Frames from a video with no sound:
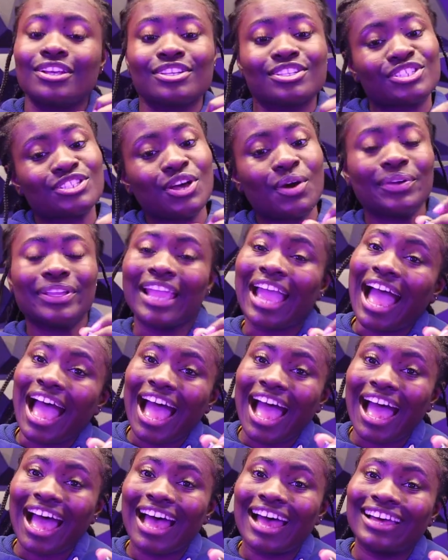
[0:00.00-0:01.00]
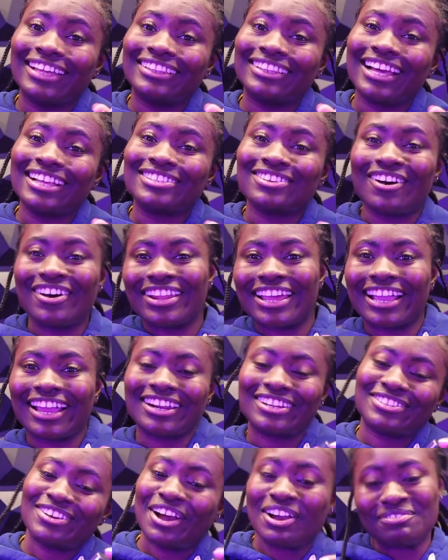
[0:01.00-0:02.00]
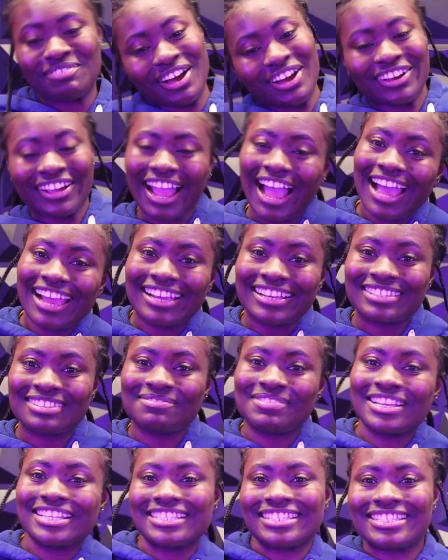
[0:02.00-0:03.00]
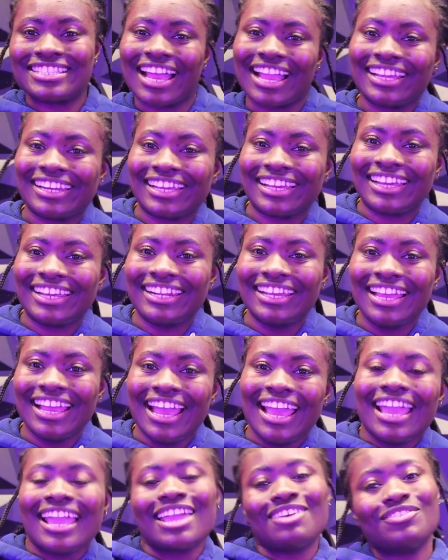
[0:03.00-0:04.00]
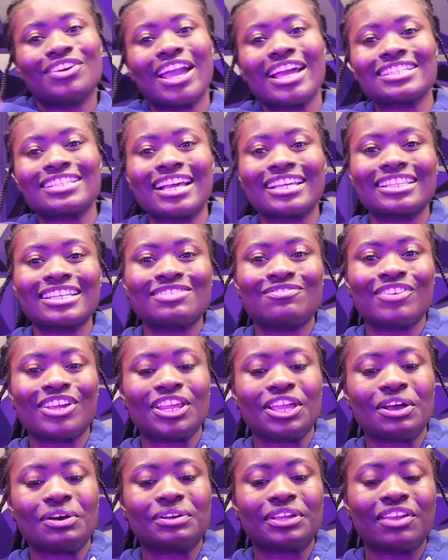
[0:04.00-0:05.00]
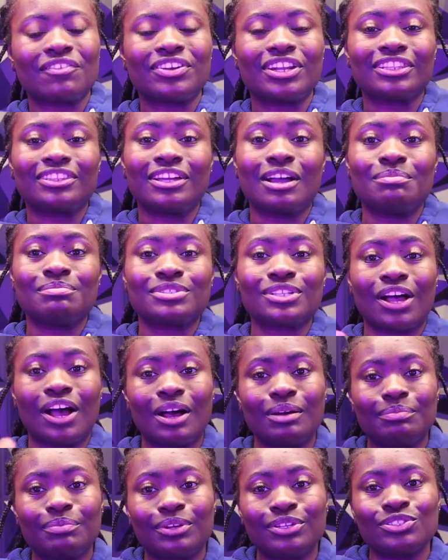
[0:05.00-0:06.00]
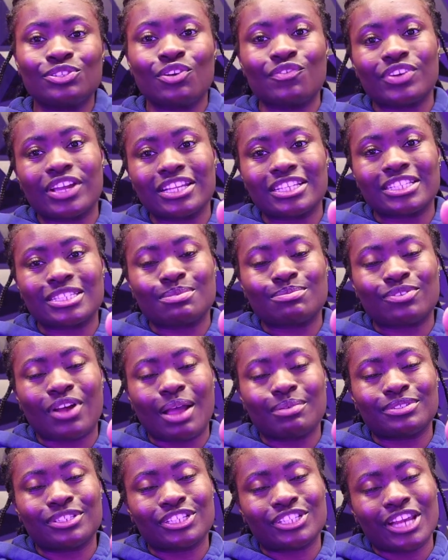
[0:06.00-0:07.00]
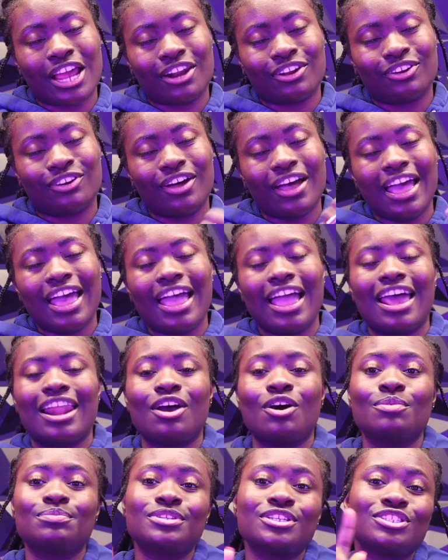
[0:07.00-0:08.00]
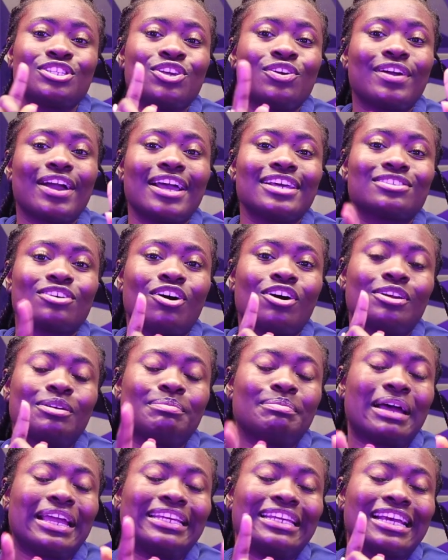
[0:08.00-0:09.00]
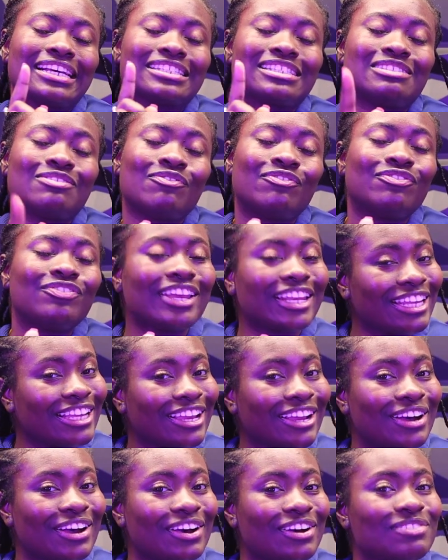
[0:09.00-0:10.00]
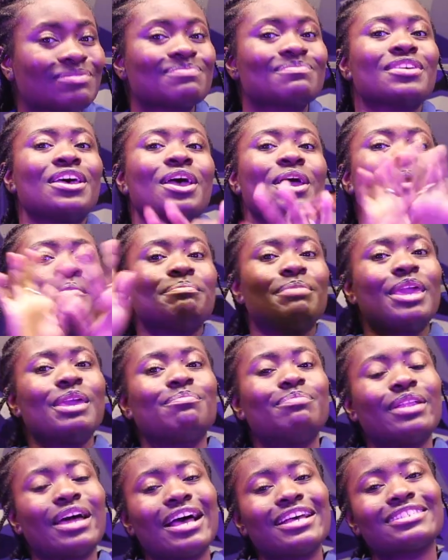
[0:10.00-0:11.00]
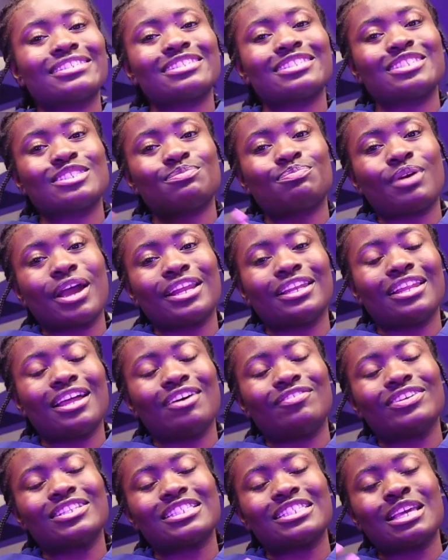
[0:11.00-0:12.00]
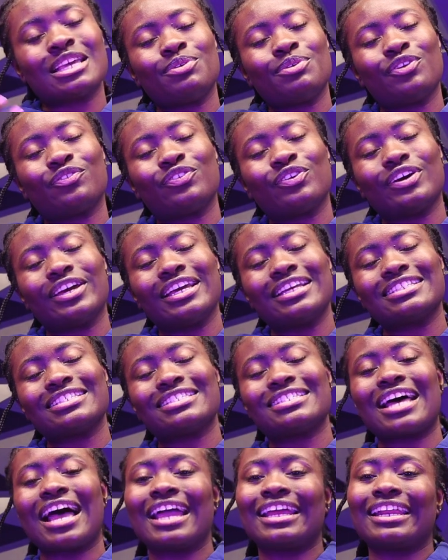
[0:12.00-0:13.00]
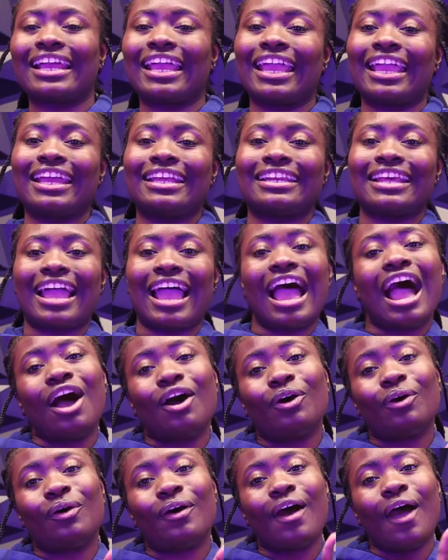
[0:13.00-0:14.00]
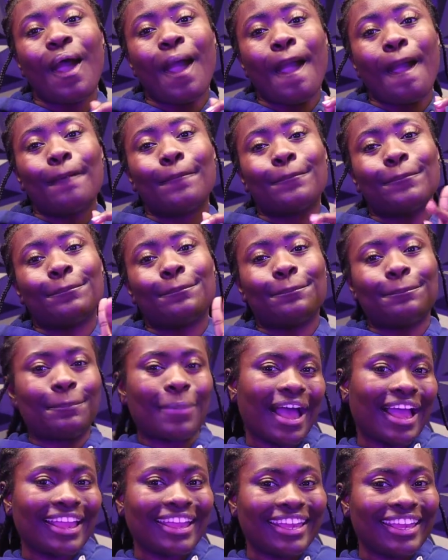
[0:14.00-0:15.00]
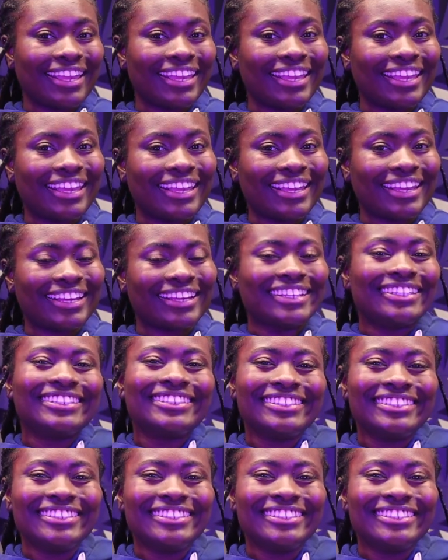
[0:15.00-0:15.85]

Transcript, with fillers: So yeah, that's all I gotta talk about, guys. I'm excited. If you guys like this video, give it a thumbs up. Don't forget to subscribe to the channel. And I hope to see you guys on my next video. Be blessed, spread love, and beautiful inside and out. Bye!